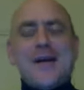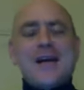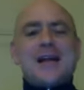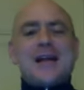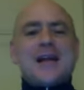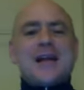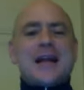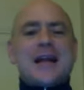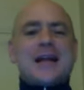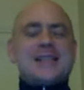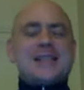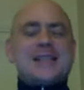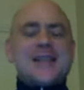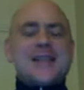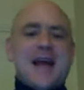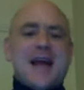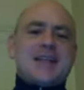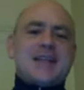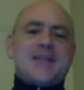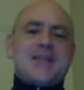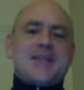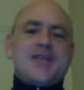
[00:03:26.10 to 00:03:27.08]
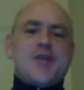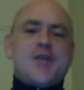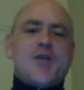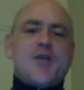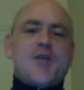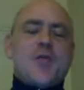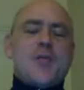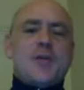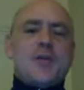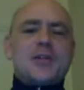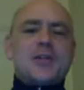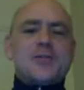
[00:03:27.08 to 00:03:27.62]
Like I said, I didn't
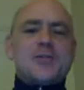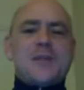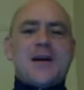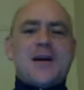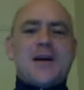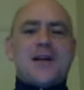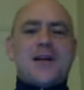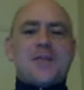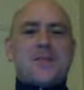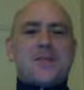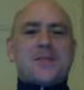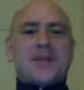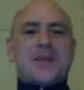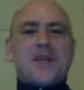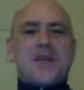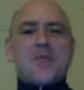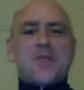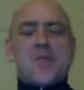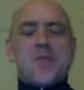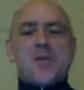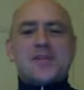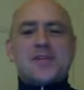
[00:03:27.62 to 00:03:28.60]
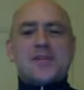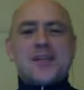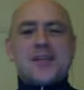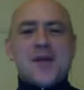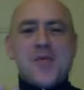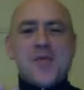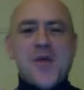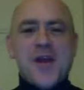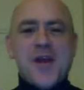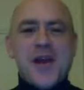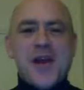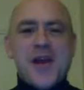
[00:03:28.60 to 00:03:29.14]
know much about it, but then once I
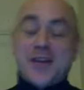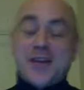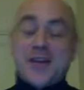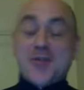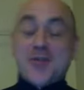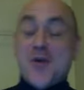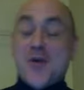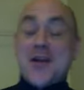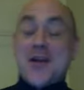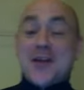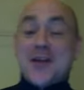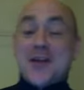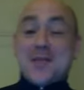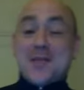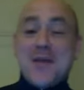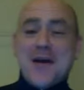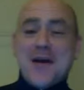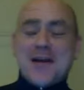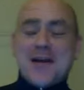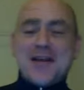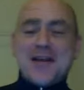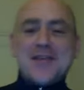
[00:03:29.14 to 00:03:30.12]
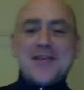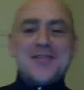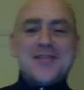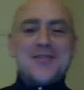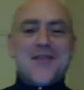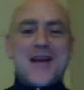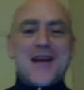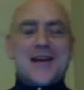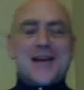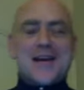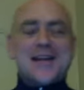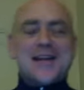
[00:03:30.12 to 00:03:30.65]
went, I didn't know anything about it,
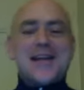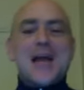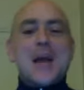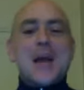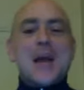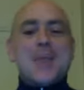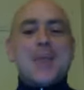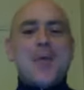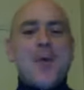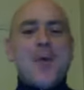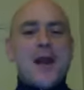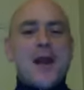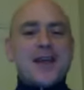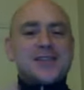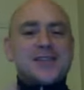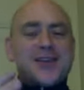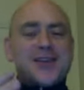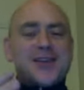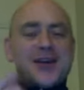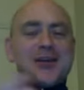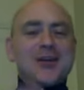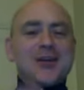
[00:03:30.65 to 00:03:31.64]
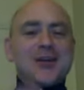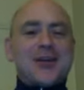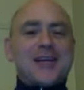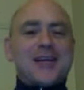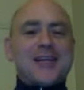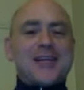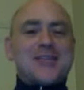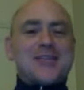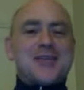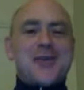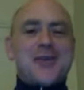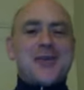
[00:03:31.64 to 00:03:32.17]
frankly. But when I started looking
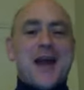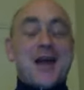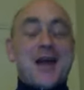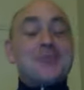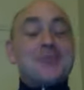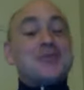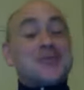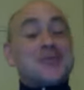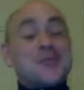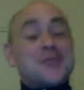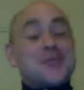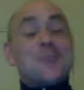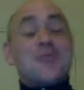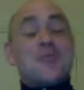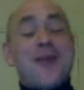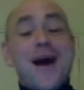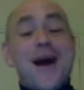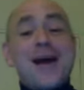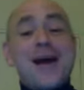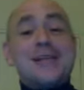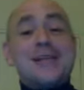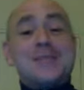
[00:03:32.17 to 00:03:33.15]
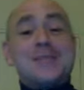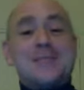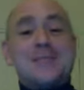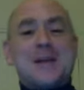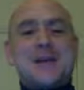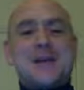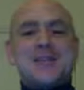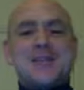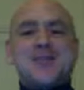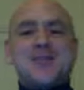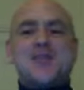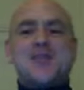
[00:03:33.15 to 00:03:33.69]
into it, I was surprised
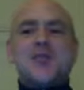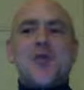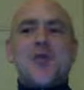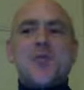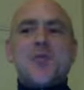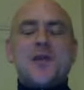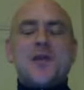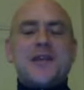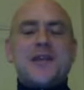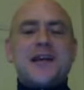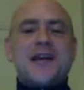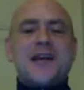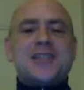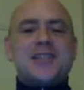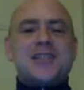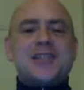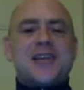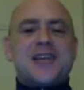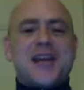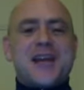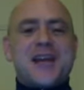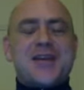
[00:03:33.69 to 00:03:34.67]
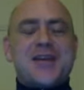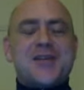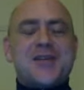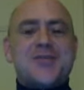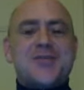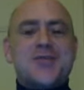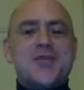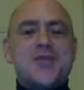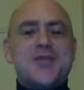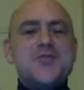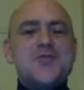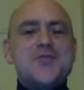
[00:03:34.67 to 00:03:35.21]
because so many educators
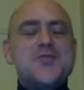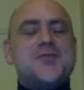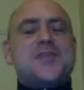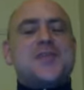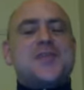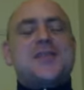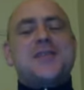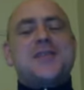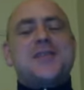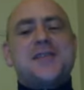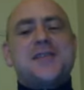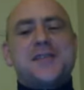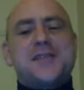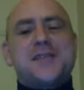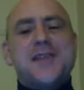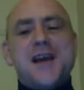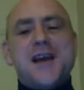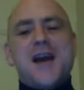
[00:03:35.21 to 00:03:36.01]
were using this